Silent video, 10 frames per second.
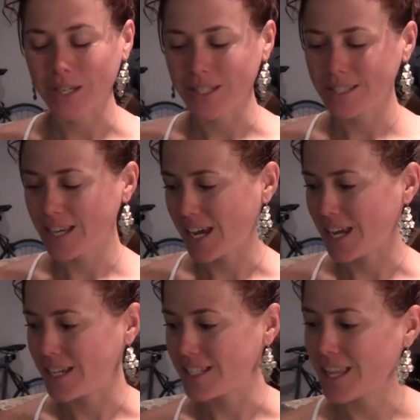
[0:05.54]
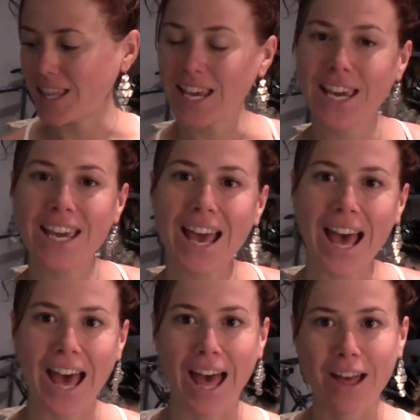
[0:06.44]
place and they
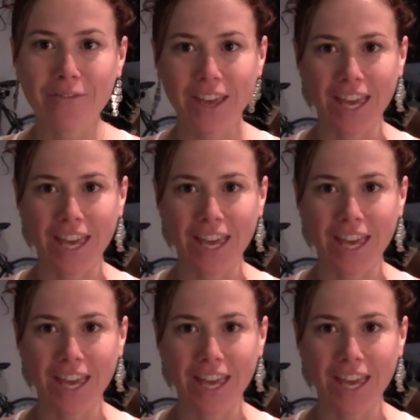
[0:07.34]
have